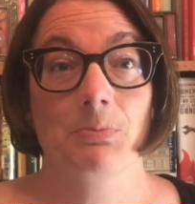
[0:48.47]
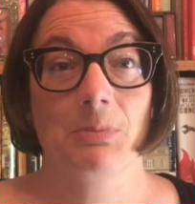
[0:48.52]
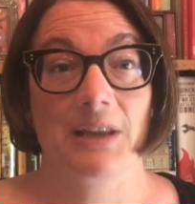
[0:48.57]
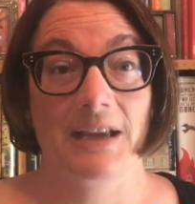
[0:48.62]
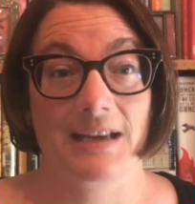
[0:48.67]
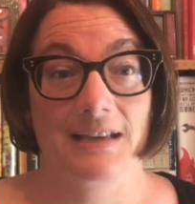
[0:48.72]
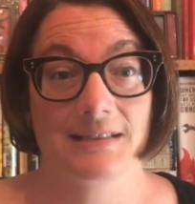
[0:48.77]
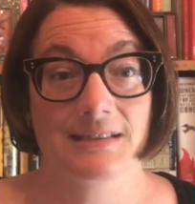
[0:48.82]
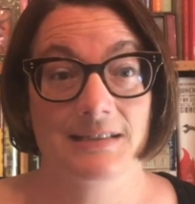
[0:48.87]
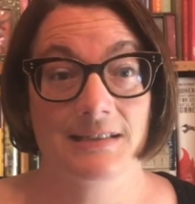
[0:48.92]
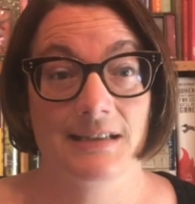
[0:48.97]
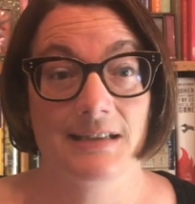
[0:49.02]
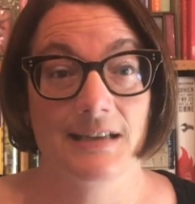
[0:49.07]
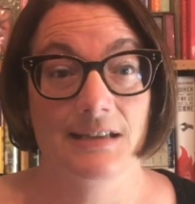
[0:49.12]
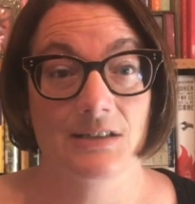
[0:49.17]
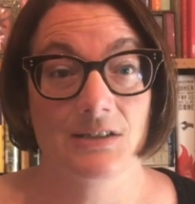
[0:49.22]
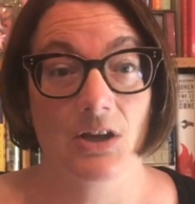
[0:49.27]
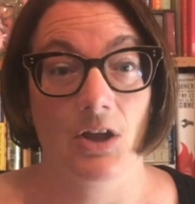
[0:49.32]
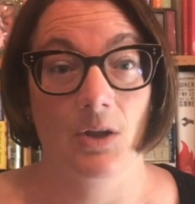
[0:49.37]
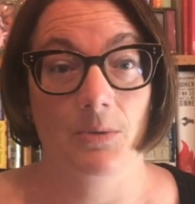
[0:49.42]
plates
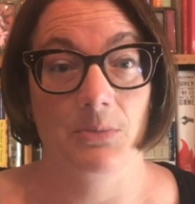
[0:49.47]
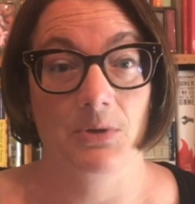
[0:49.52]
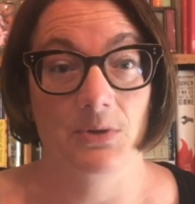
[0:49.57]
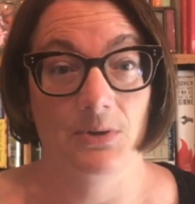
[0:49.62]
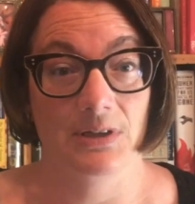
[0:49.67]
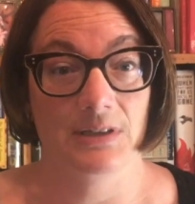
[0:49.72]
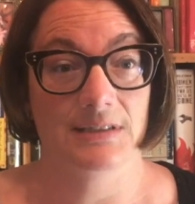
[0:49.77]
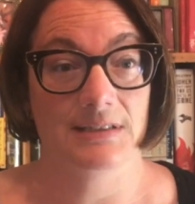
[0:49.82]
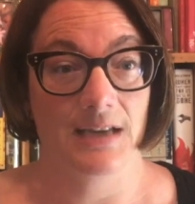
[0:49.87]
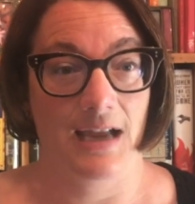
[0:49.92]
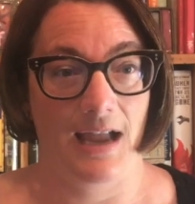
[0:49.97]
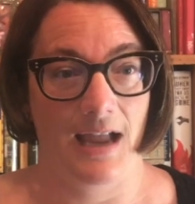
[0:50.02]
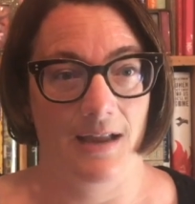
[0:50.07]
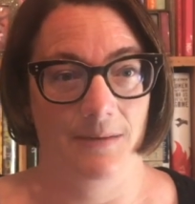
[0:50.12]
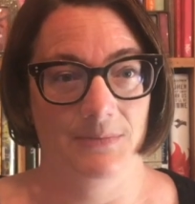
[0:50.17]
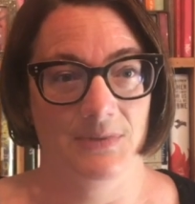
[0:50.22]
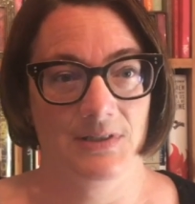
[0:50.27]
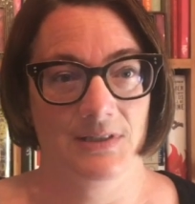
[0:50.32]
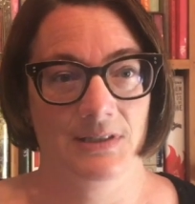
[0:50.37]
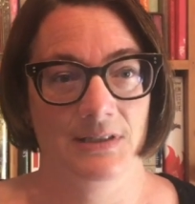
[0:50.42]
in Talmudic
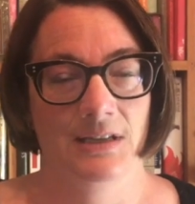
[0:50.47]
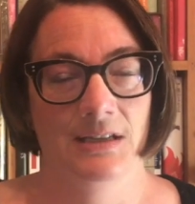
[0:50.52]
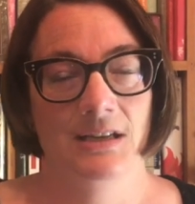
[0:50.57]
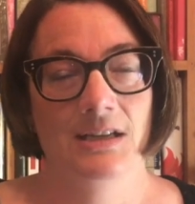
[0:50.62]
times.